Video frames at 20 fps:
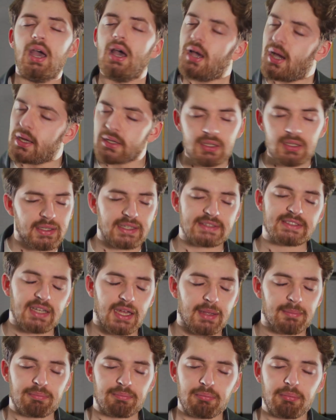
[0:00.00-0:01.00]
Until next
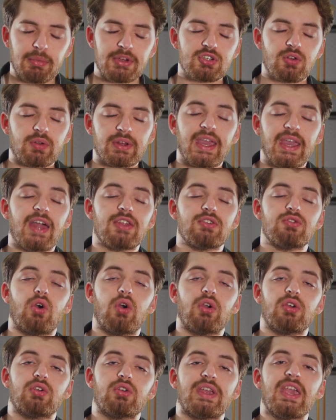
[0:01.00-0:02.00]
time, be sure to gather
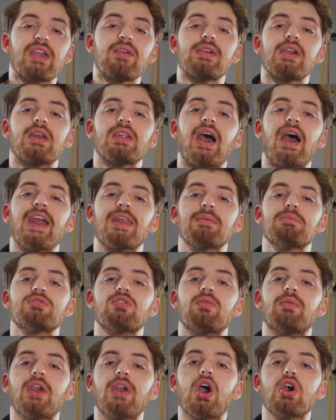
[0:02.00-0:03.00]
all your carry-on items
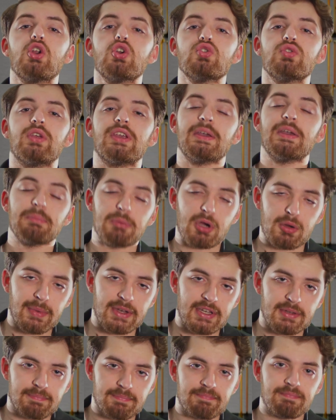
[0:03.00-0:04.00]
from the undersea
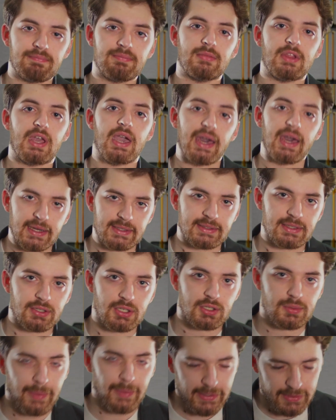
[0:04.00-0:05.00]
compartment and exit
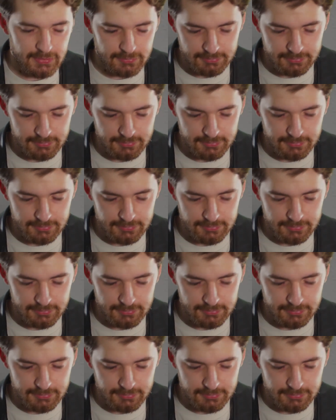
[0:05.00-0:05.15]
to your right.